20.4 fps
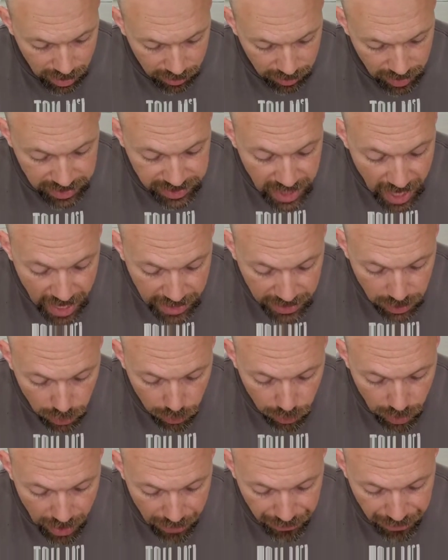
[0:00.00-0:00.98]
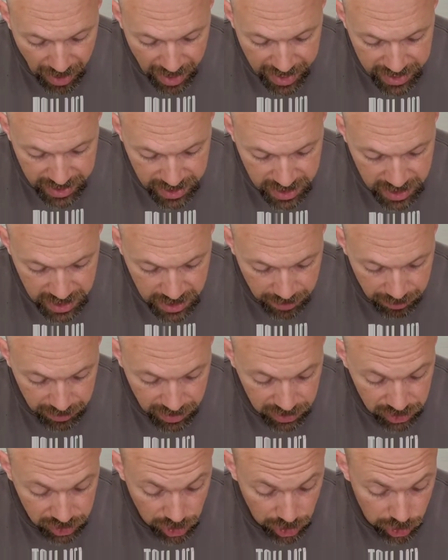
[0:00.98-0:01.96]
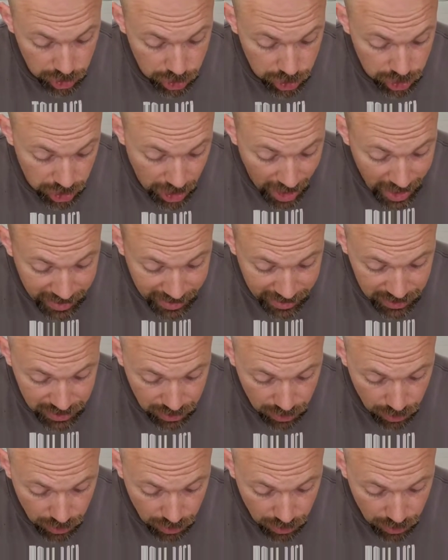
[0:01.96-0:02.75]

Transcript: They attacked the Rephaim, this giant